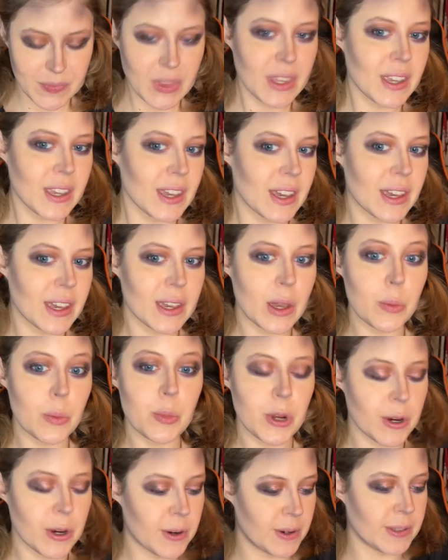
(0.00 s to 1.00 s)
I
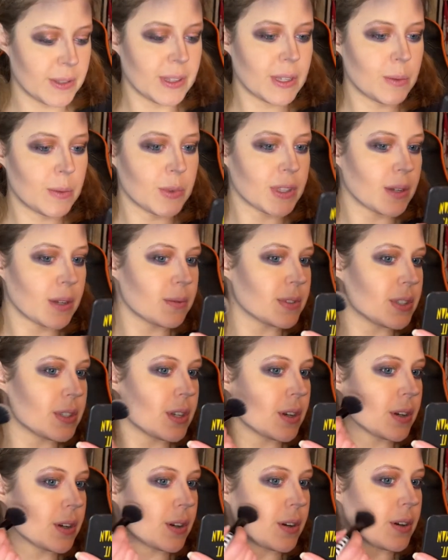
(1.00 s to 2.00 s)
apparently, when I was
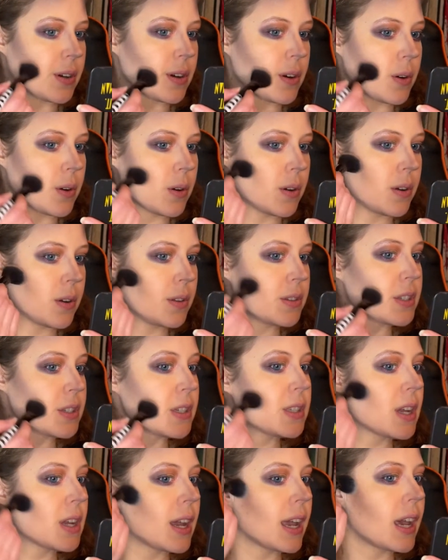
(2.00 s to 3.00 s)
younger,
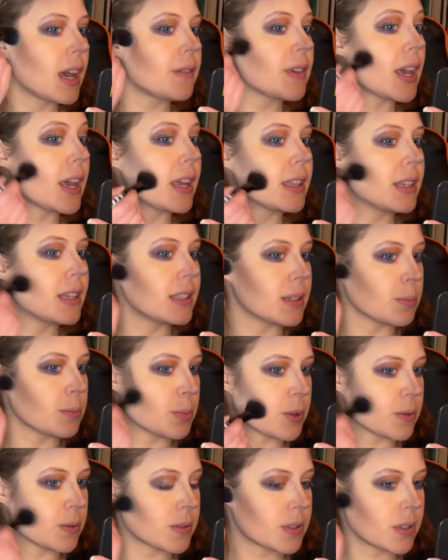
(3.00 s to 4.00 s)
did not have any
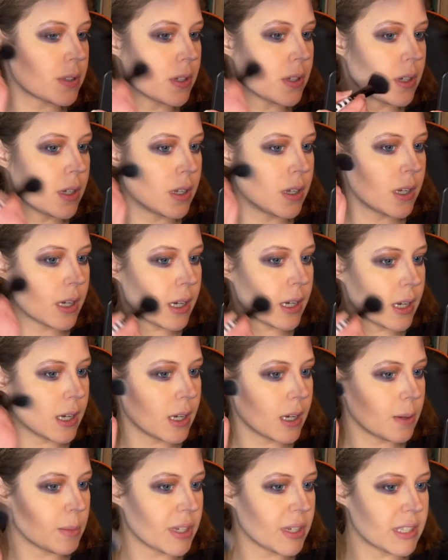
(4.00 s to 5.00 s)
dimples.
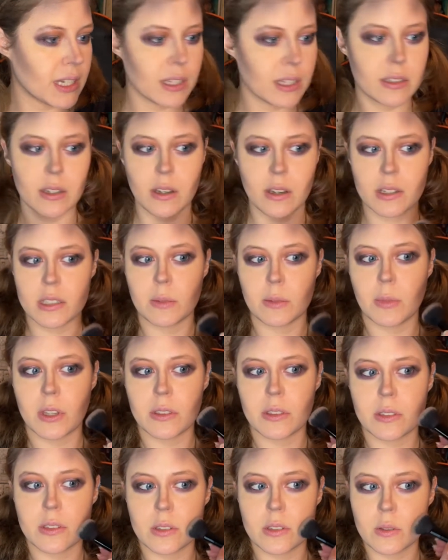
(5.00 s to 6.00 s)
And my dad talks about
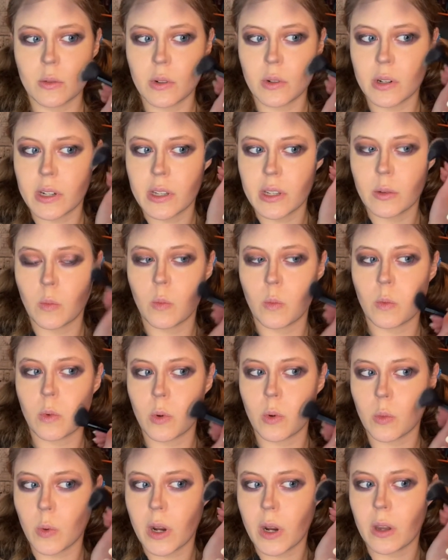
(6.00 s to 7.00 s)
the story
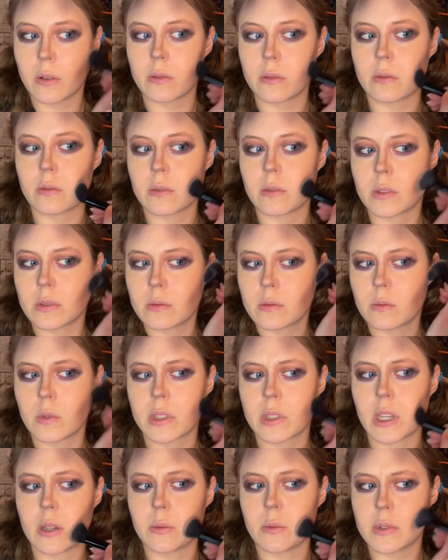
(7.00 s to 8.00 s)
around when
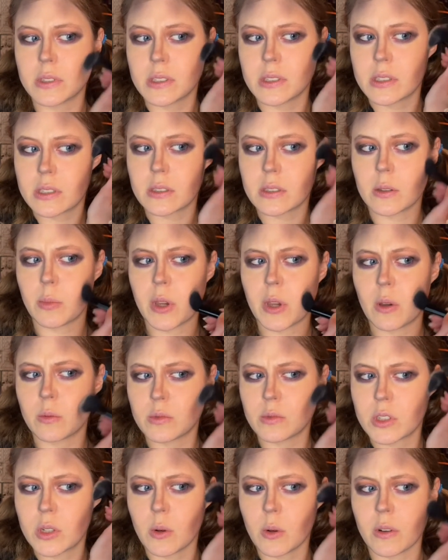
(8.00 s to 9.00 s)
I was
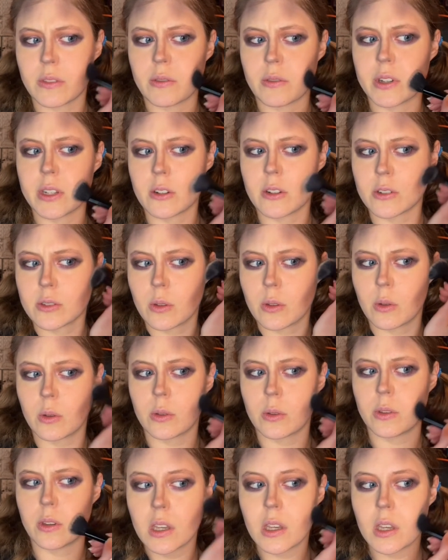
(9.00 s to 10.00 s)
about 2 or 3 years
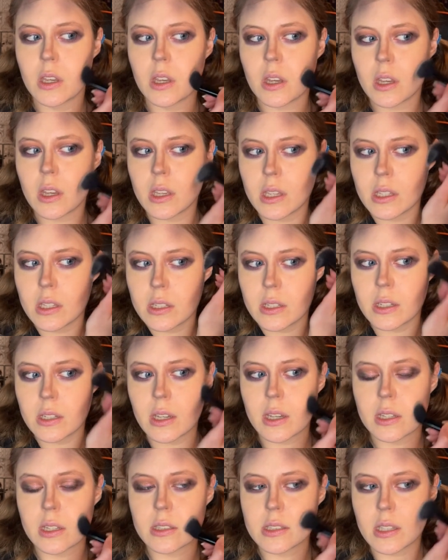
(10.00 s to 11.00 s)
old. He
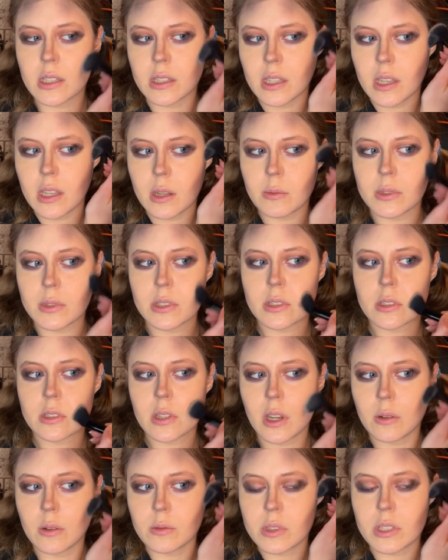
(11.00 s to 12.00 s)
had said that I was
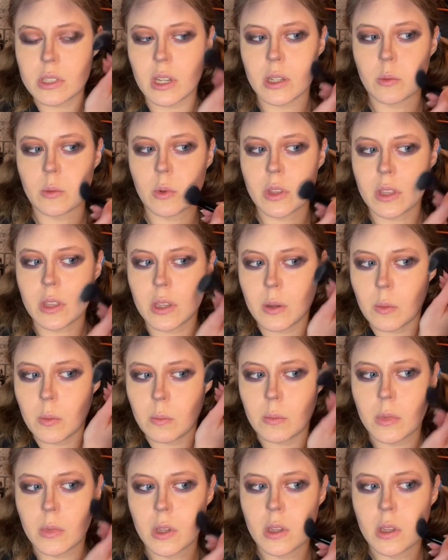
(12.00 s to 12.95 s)
outside with him